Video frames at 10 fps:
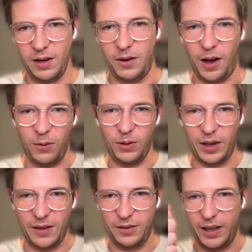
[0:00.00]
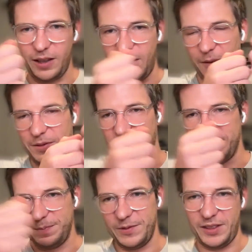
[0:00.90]
not only because like you have to
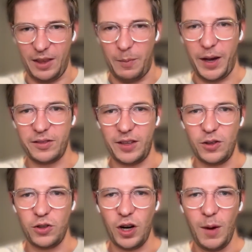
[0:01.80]
send the message,